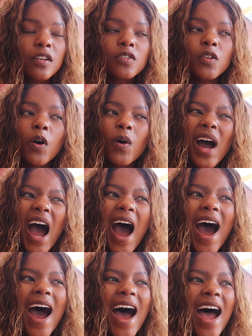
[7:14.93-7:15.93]
So
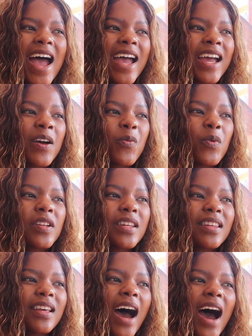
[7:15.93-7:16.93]
I would
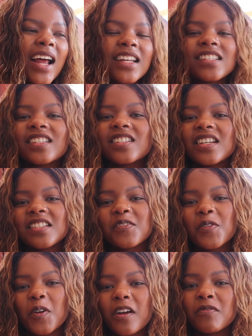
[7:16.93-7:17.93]
highly suggest,
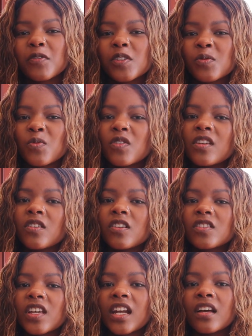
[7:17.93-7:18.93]
if you're going for a smoothie,
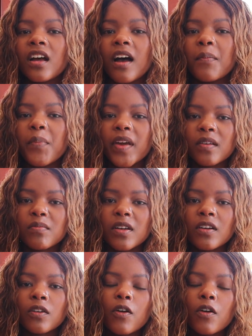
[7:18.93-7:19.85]
not to get a big meal.